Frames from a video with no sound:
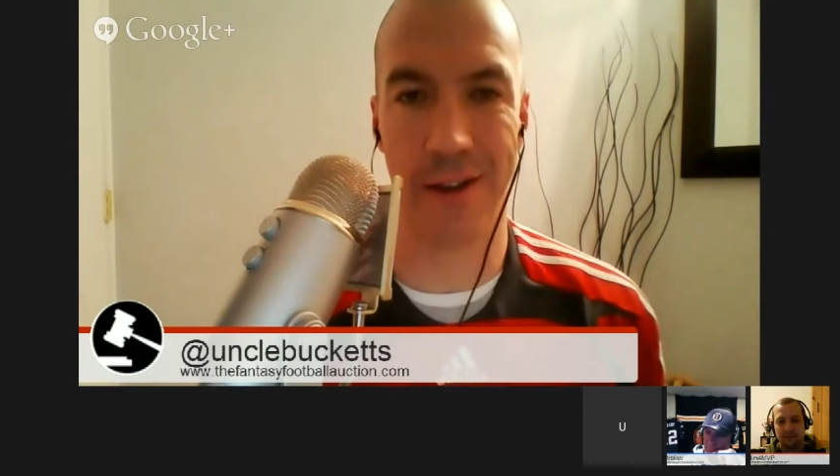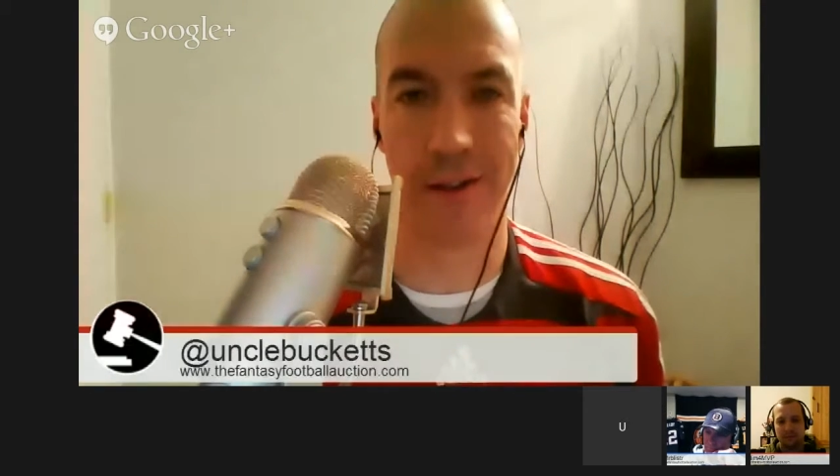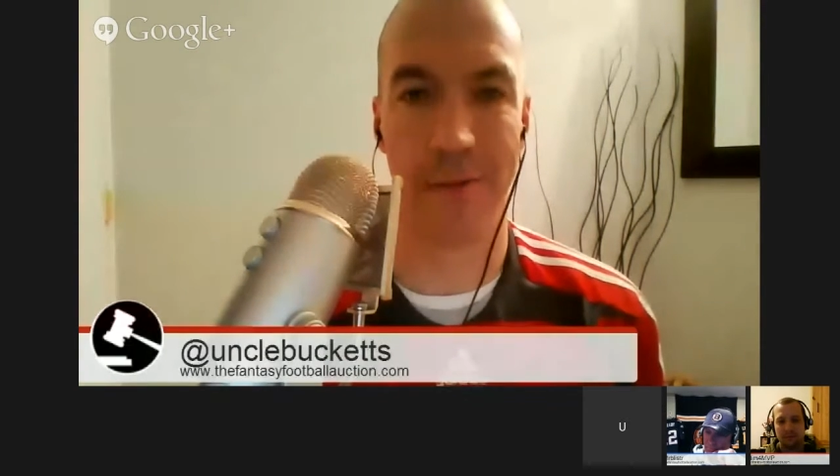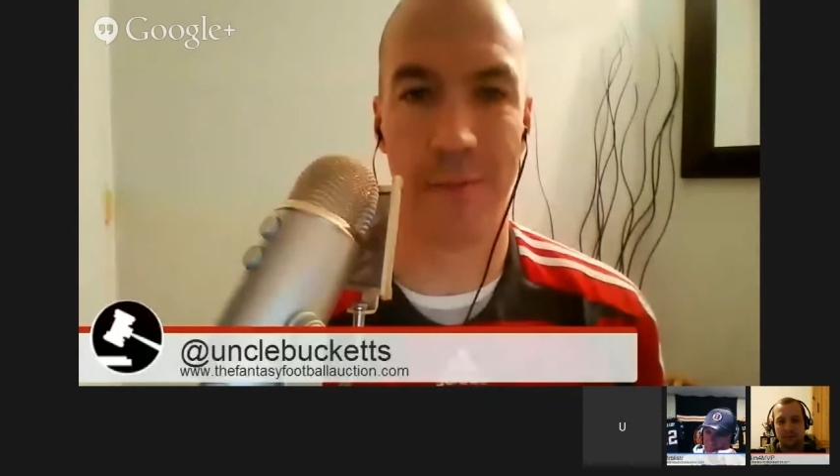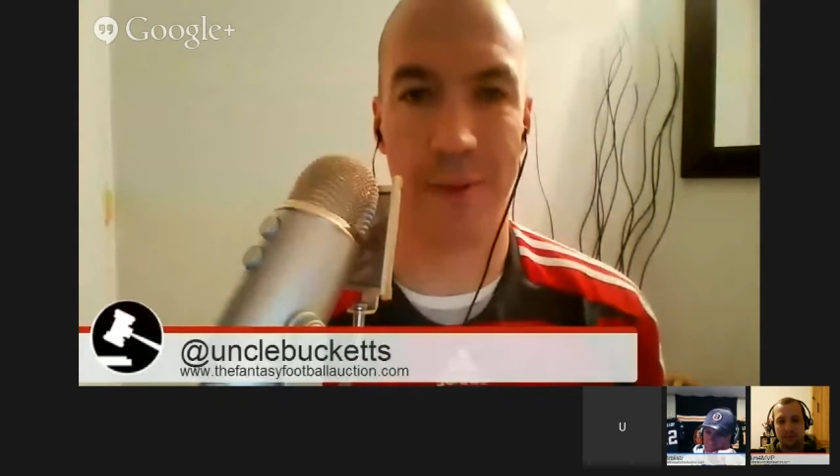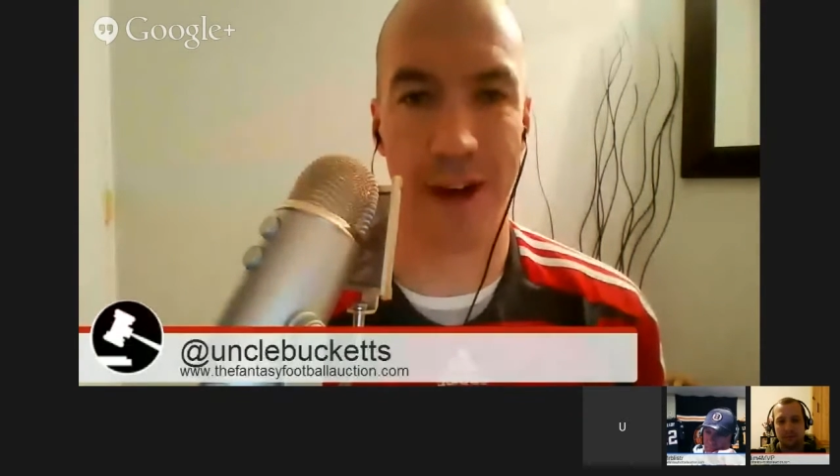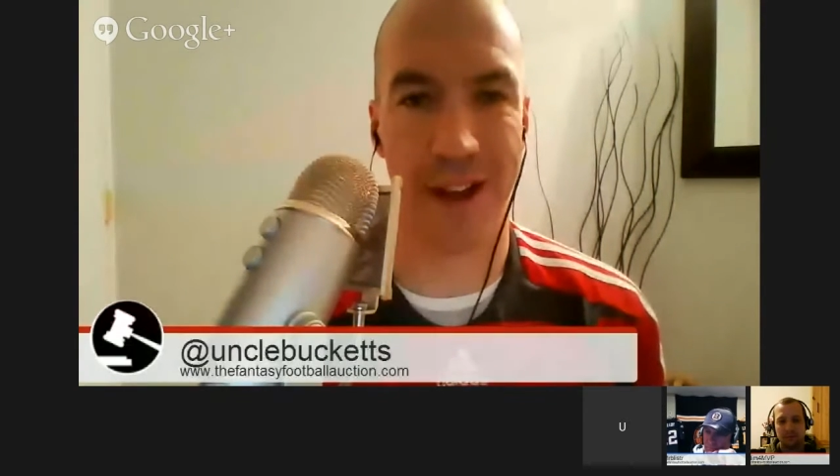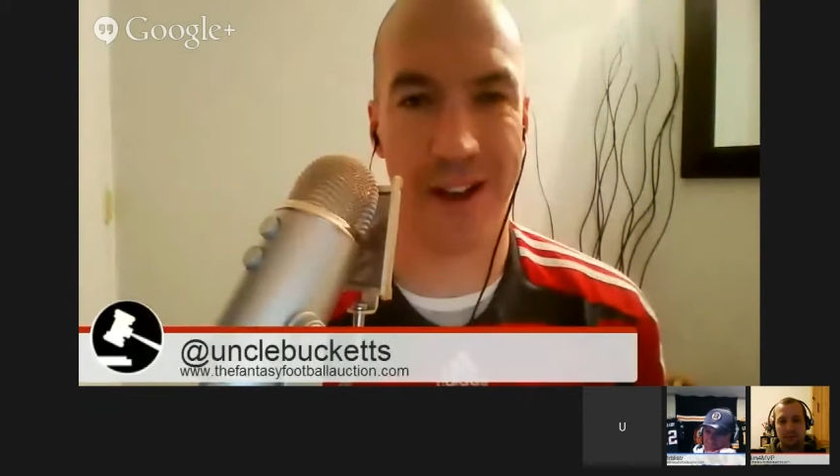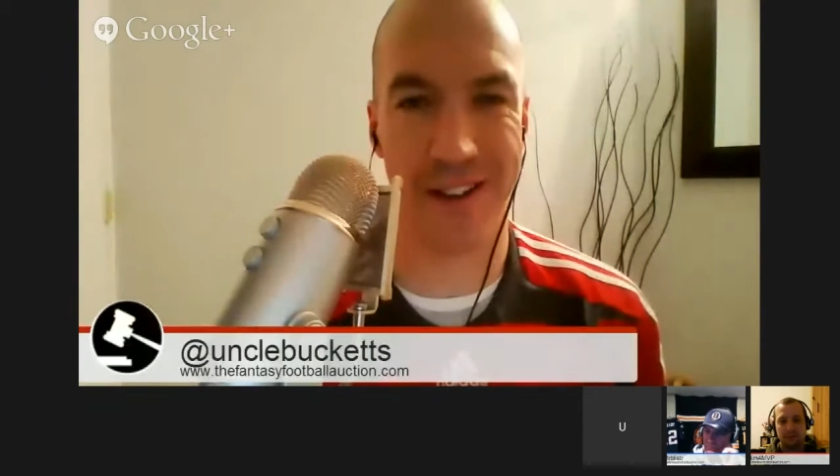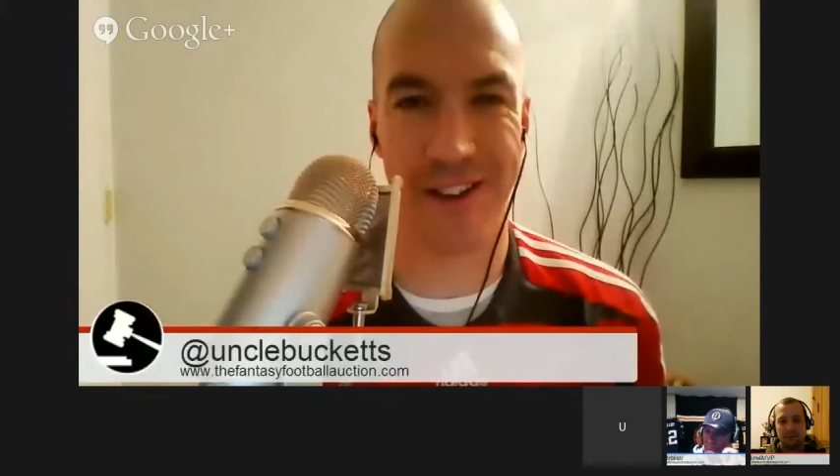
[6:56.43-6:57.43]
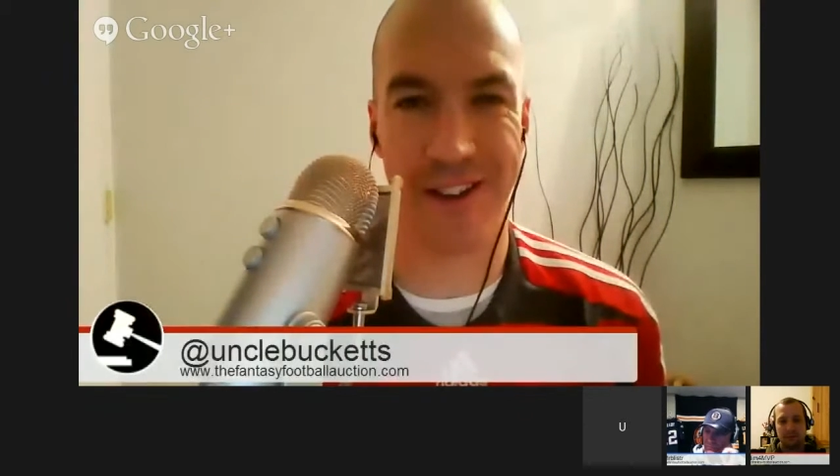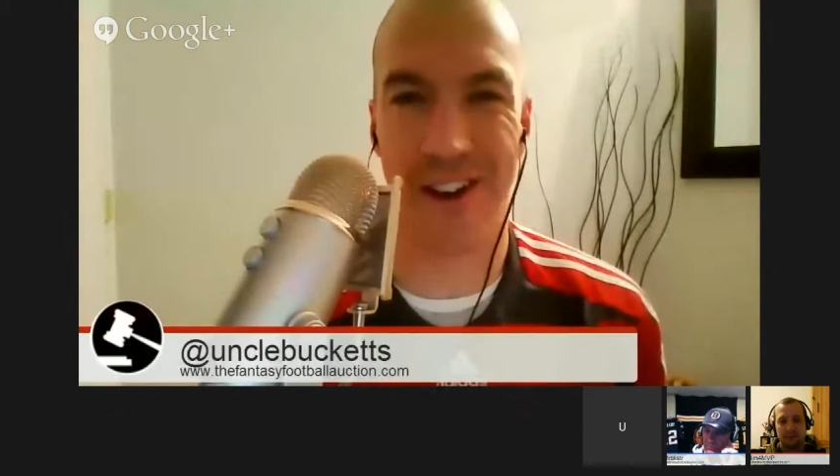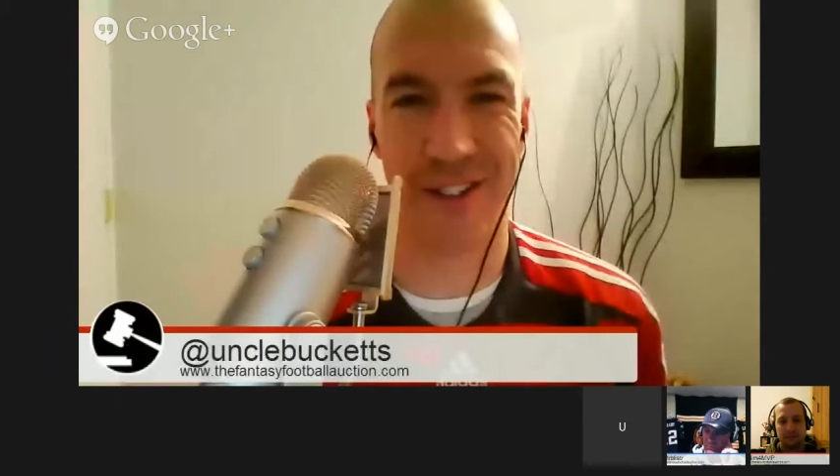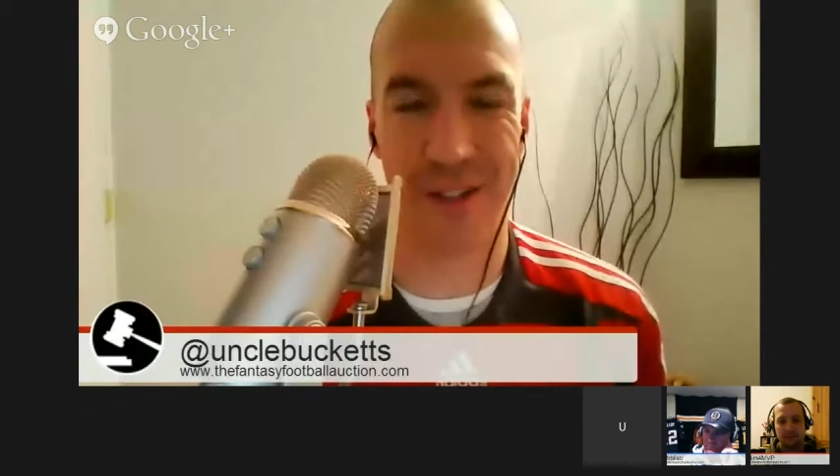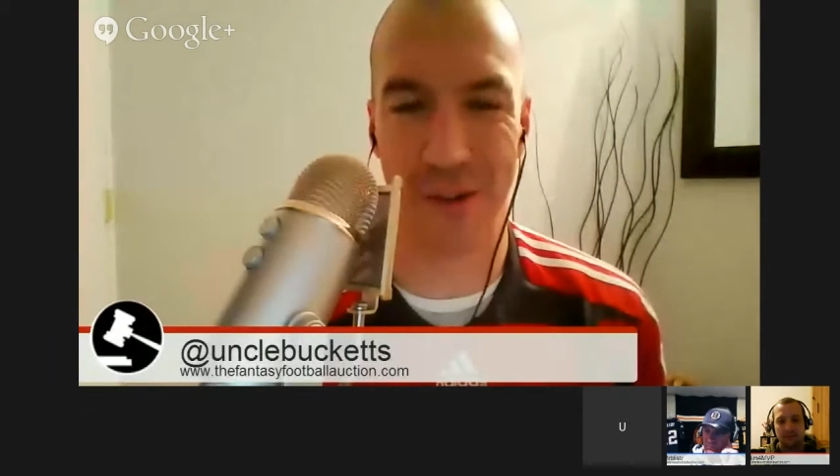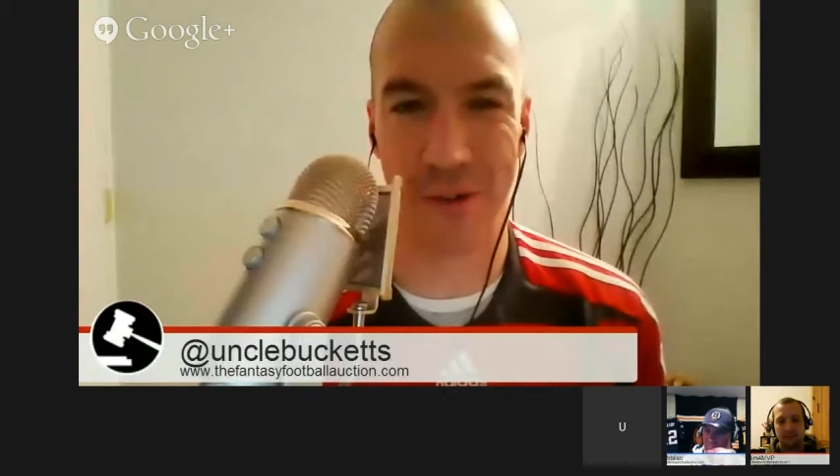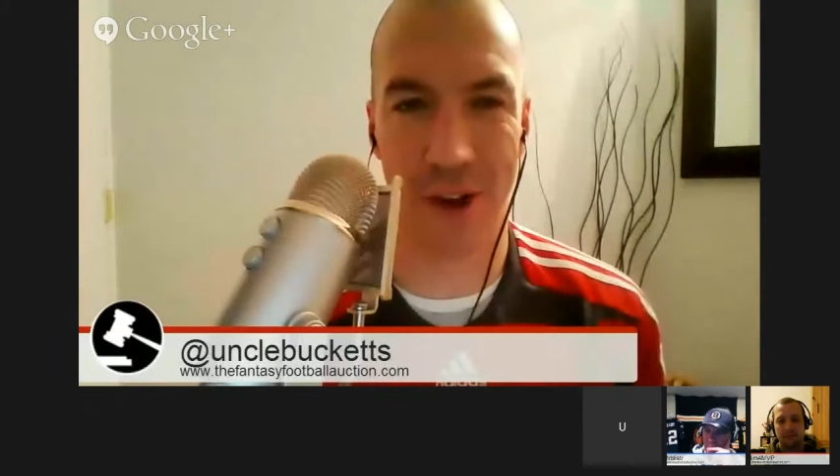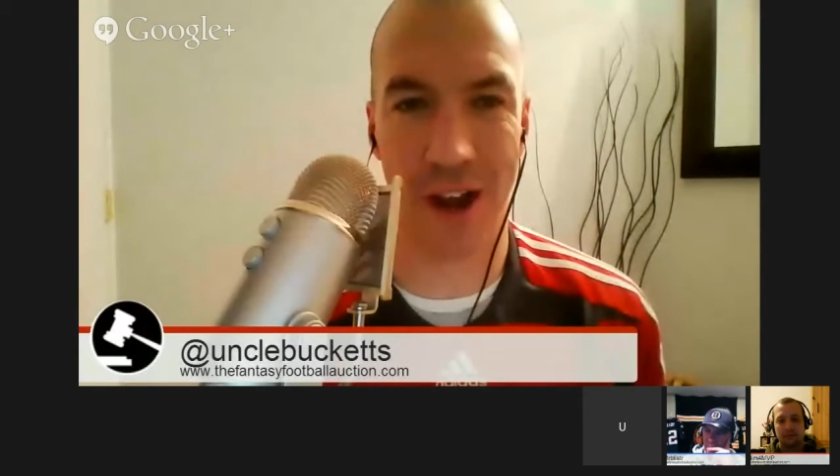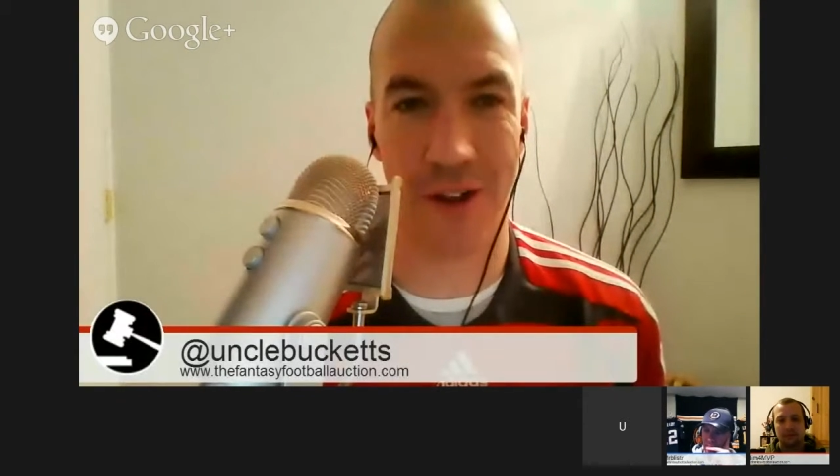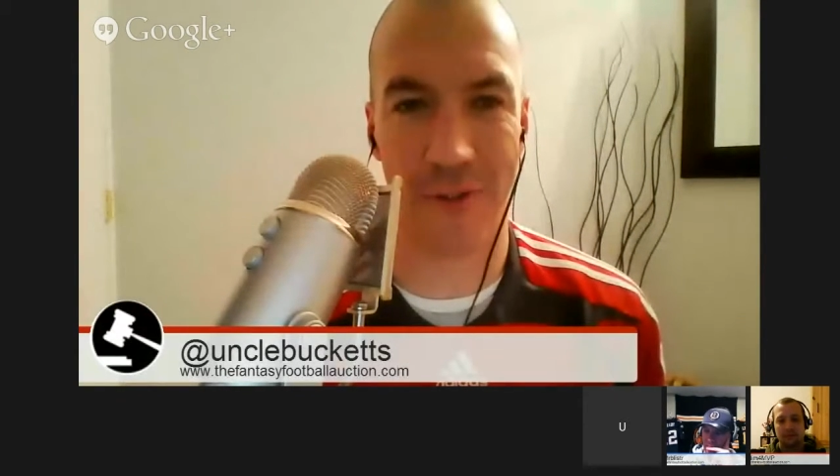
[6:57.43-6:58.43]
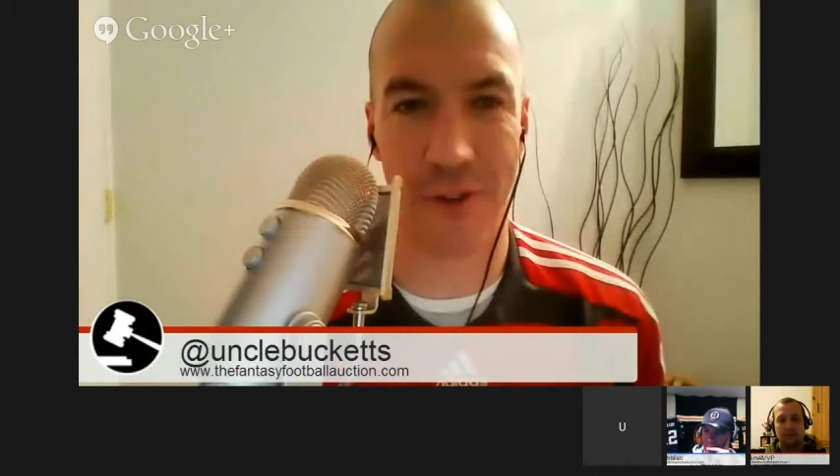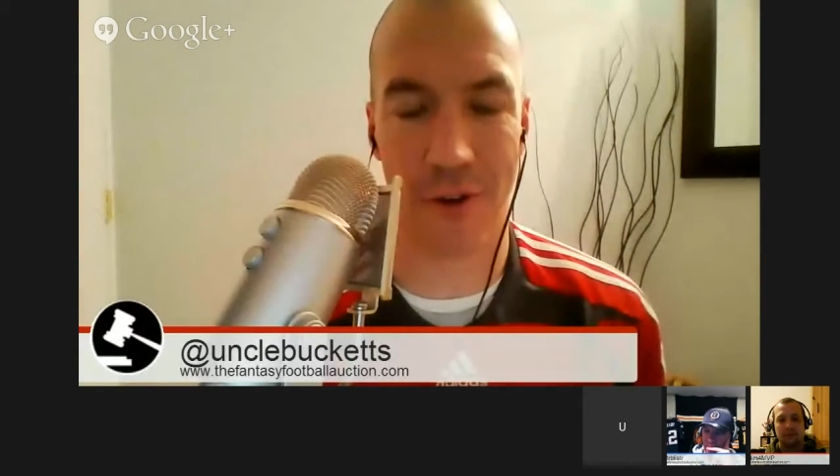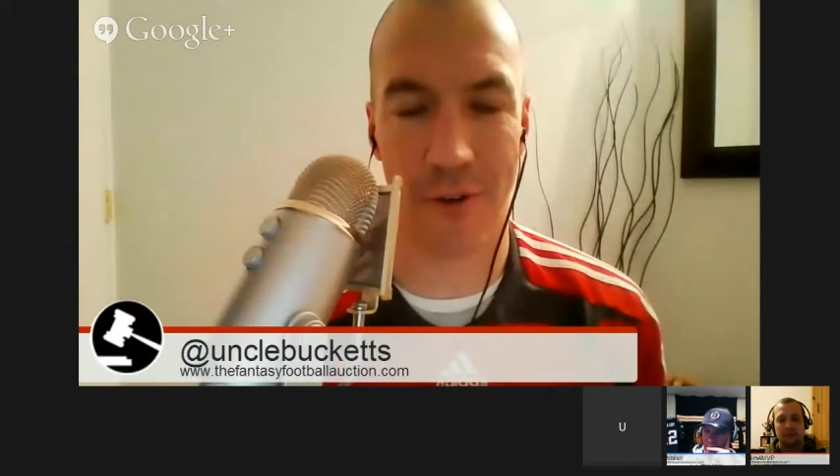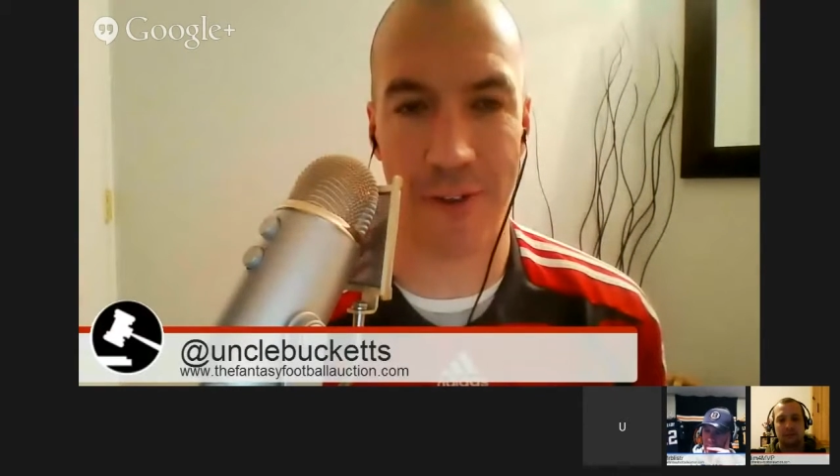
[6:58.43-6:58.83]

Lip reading: but not so great if you're a fantasy